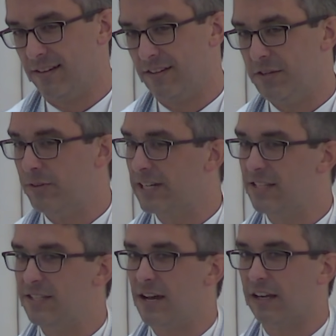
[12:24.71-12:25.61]
Don't get
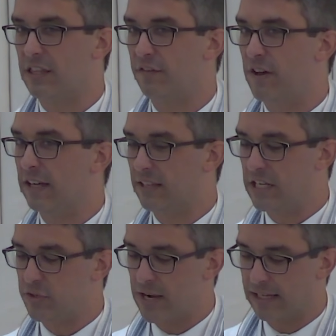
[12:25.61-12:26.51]
stuck on the fact that
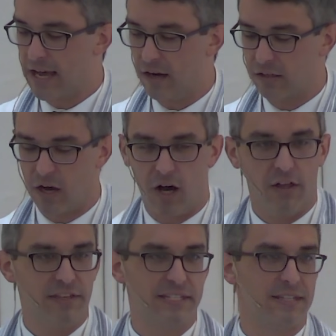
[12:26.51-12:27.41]
he drank alcohol.
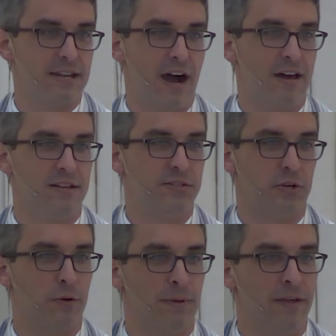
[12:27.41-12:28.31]
This is not a
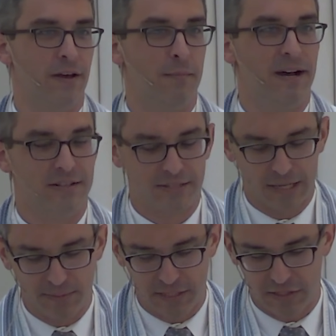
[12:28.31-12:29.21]
sermon about
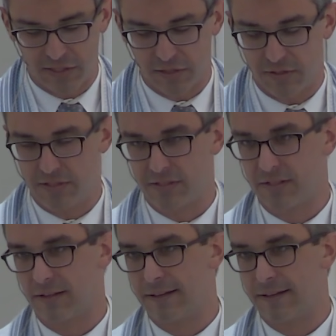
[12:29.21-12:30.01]
substance use.